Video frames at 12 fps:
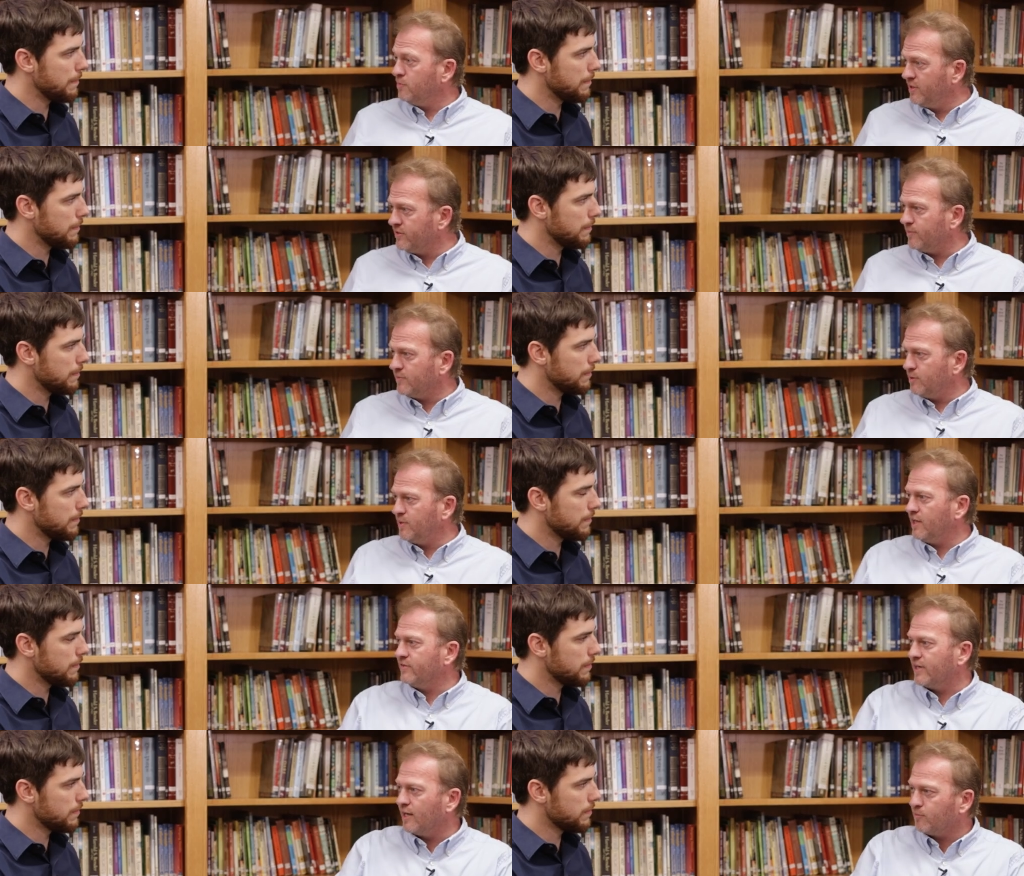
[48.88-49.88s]
Speaker 1: to be, to be
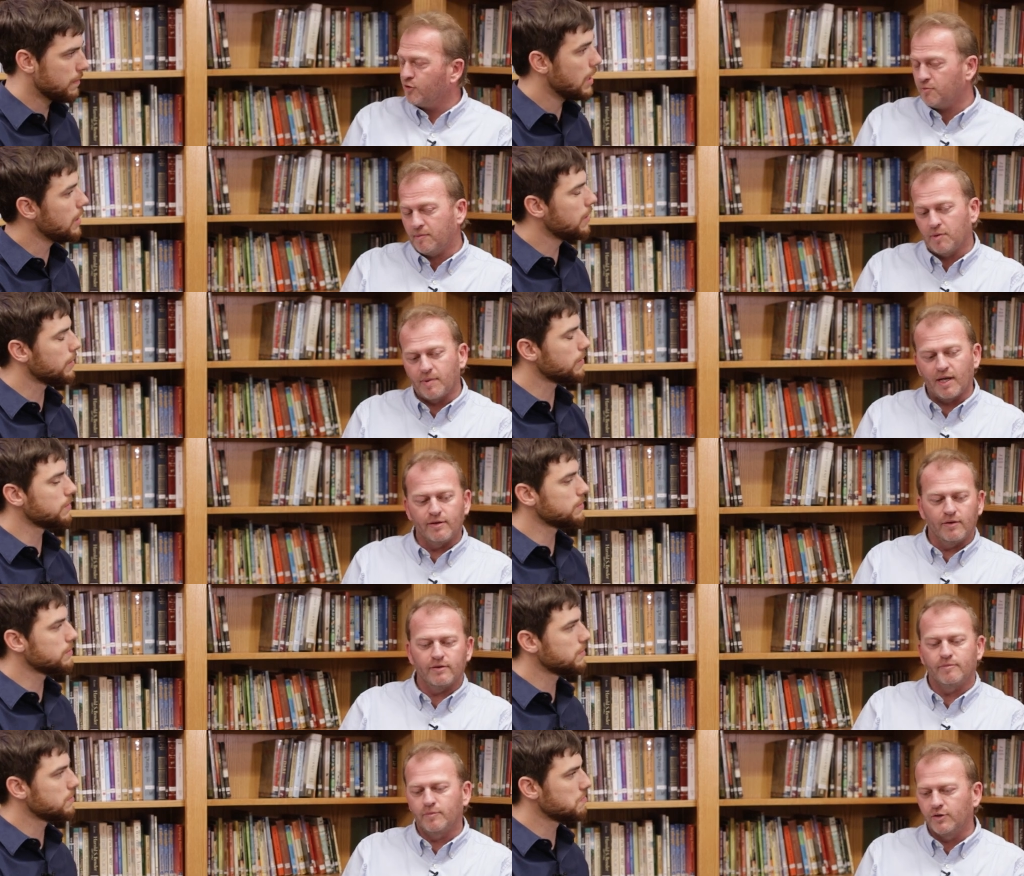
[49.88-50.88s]
exact. Most people oh. probably
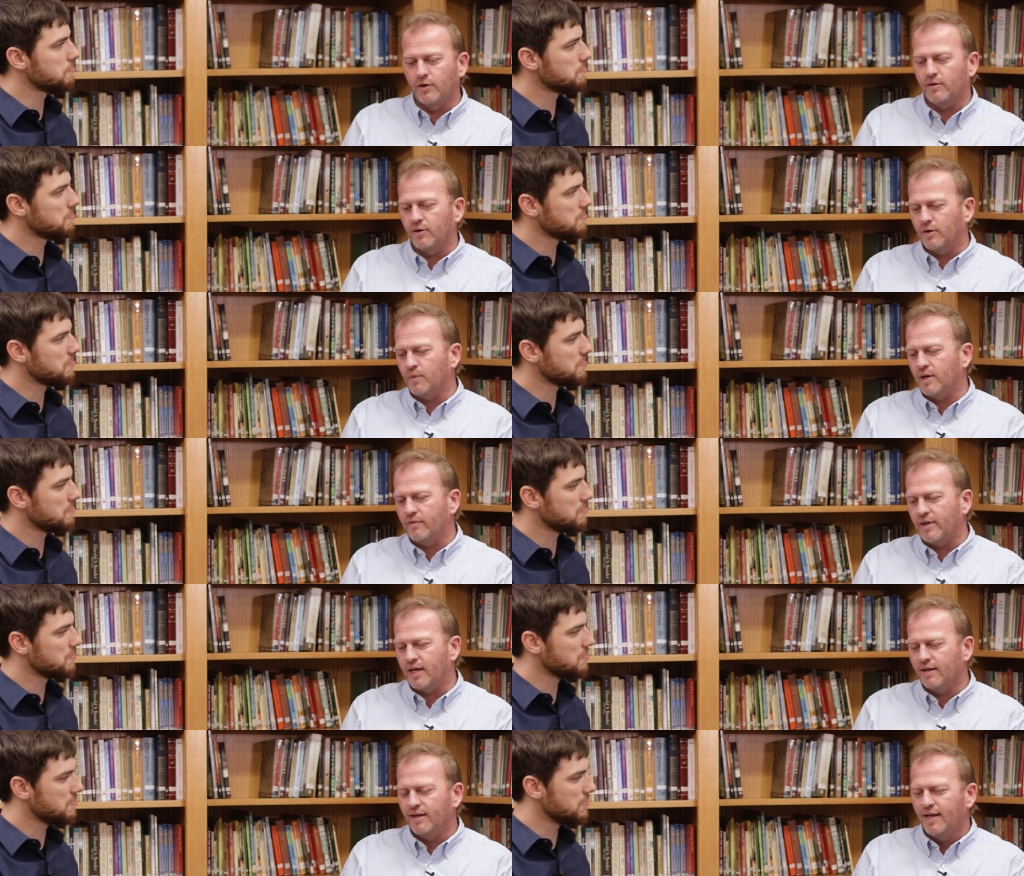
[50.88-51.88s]
don't, don't, aren't aware of
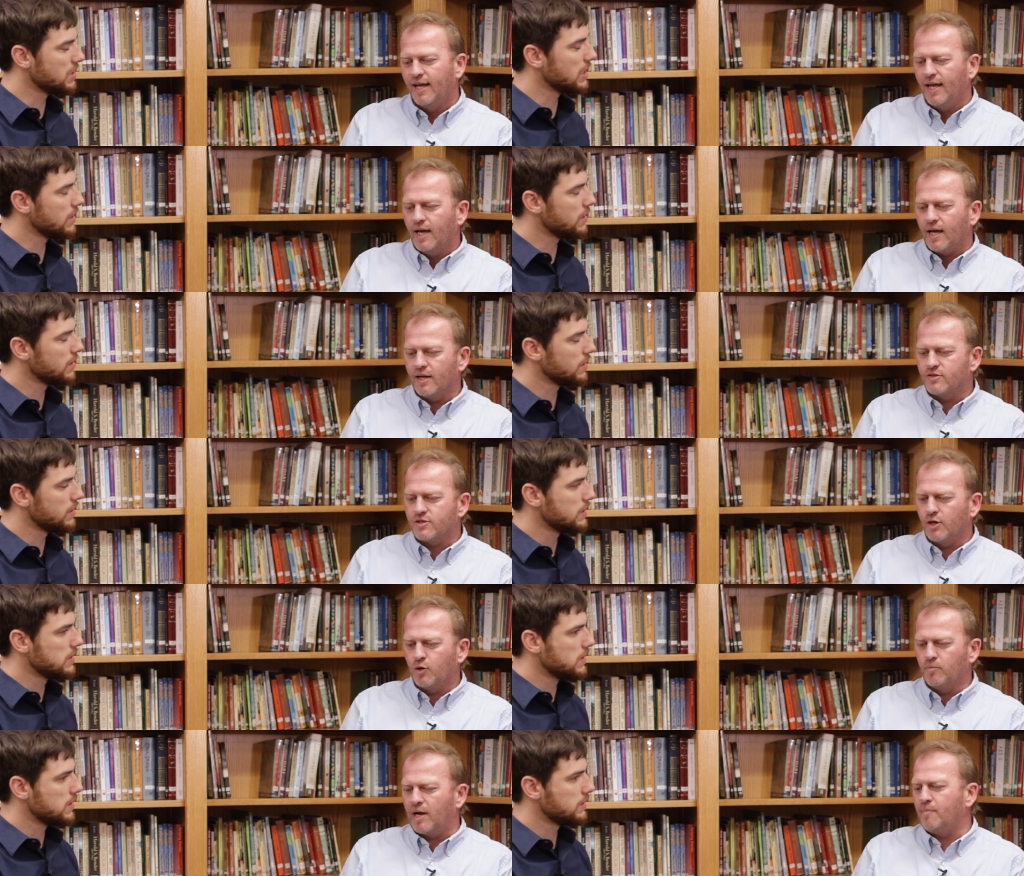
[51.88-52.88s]
that. Uh-huh. And
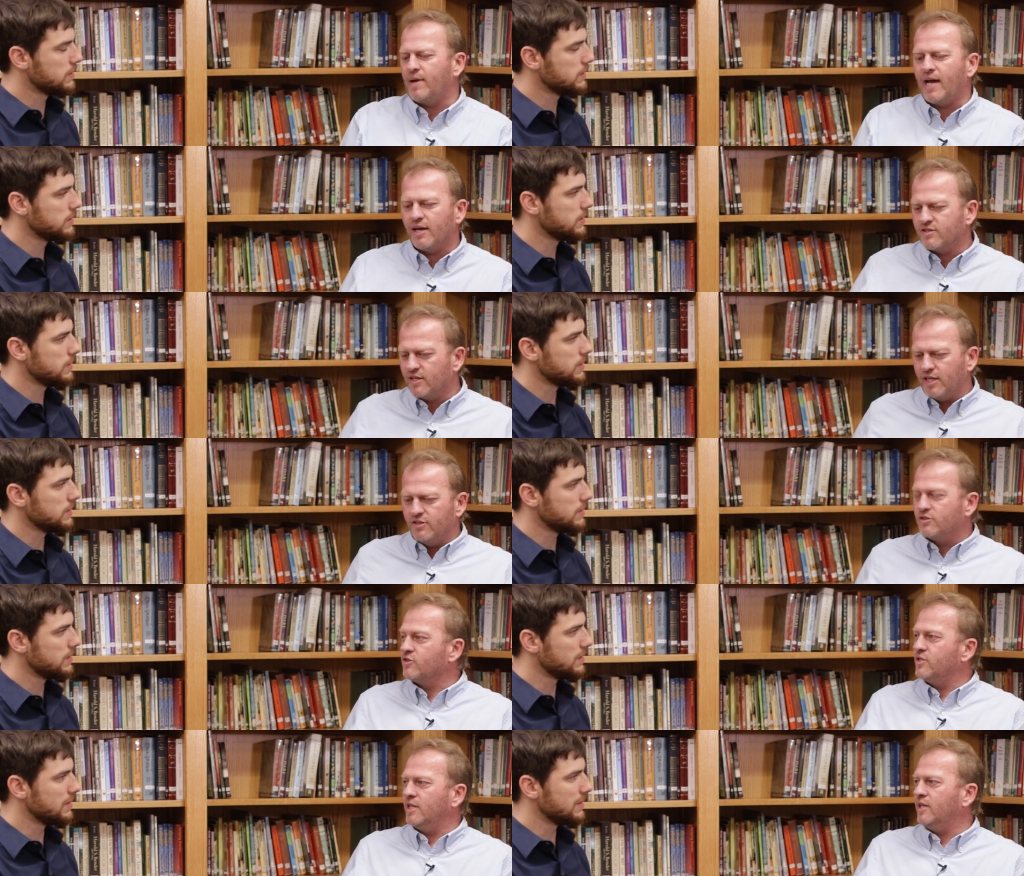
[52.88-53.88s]
so my passion is to
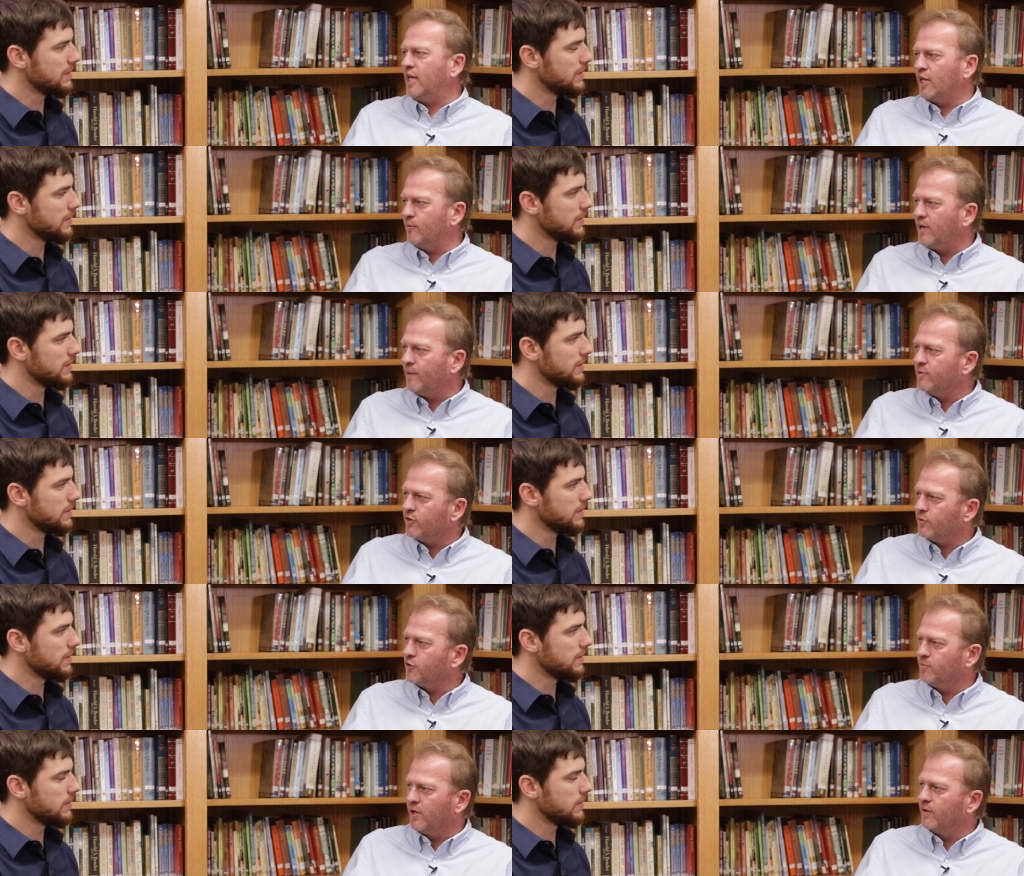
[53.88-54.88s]
see the Anabaptists
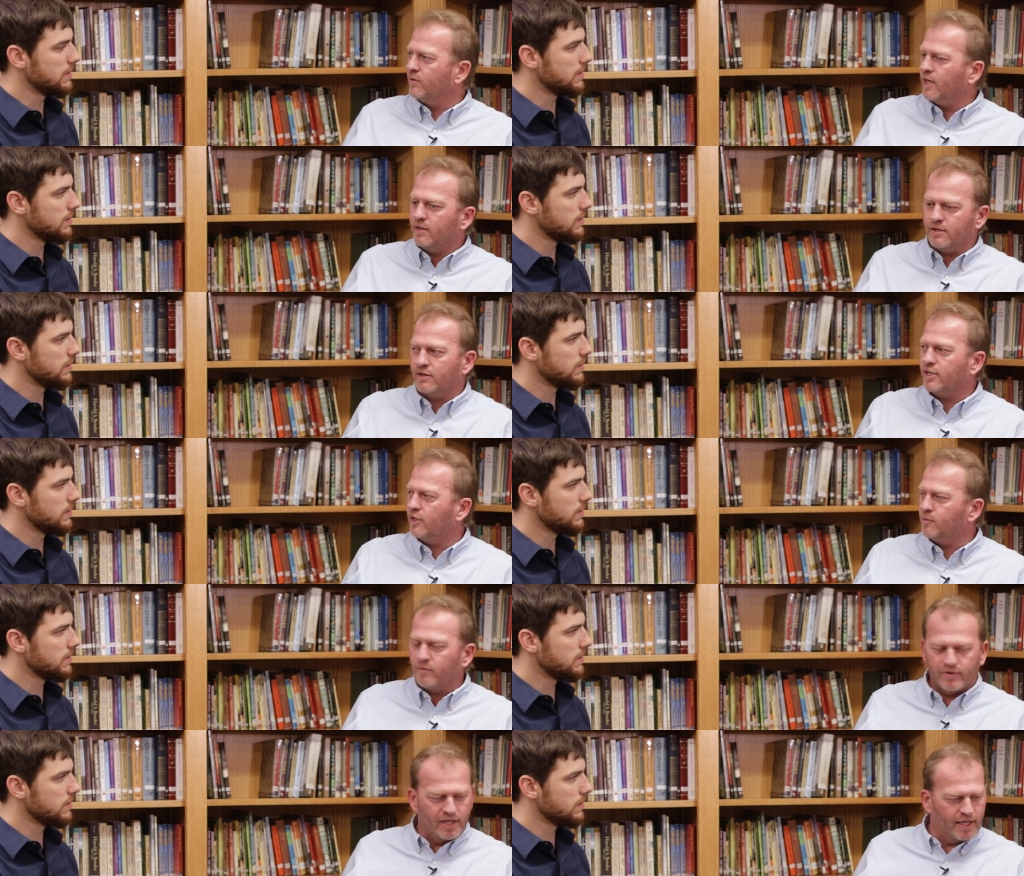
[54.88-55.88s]
respond right to the kingdom
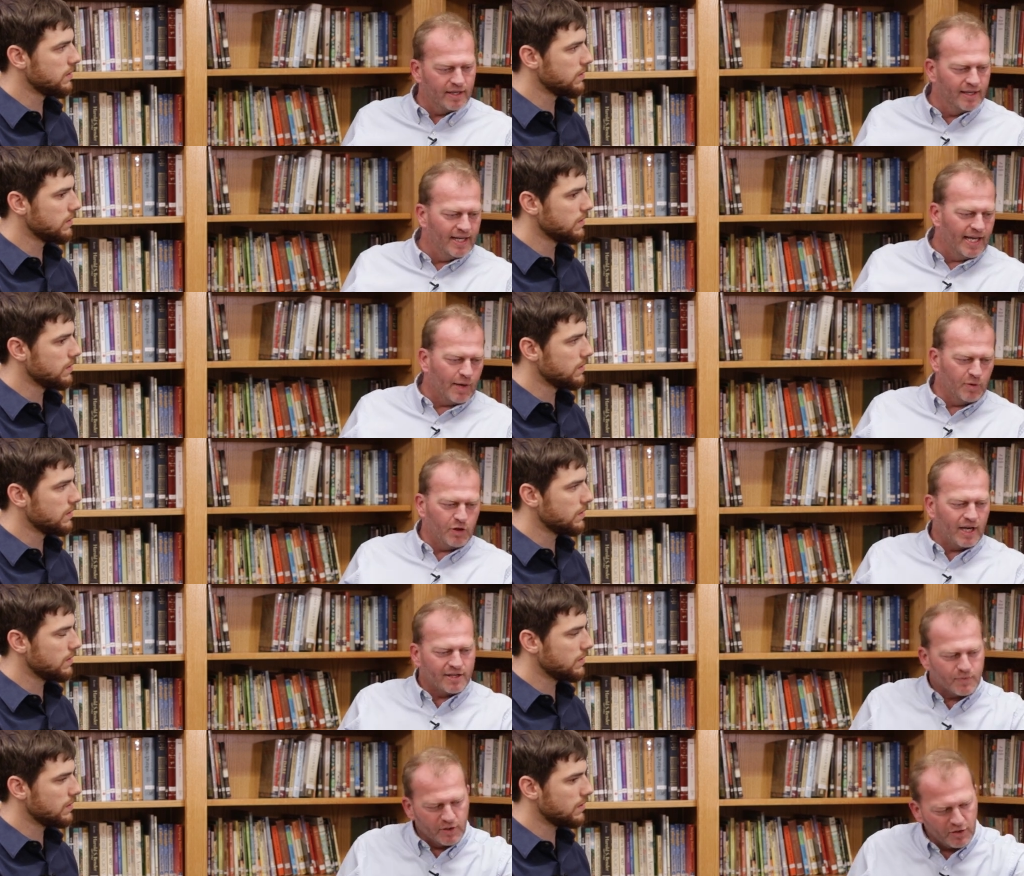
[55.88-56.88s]
of God. And when you
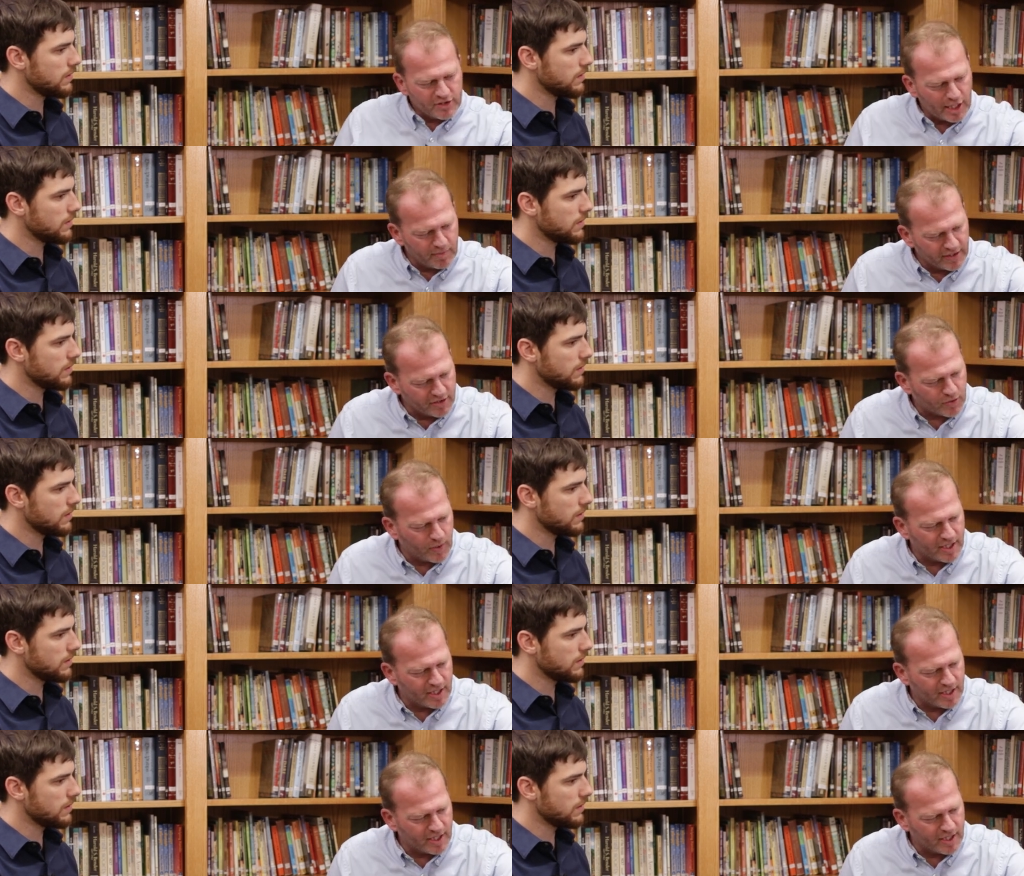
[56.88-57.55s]
asked, when you sent me this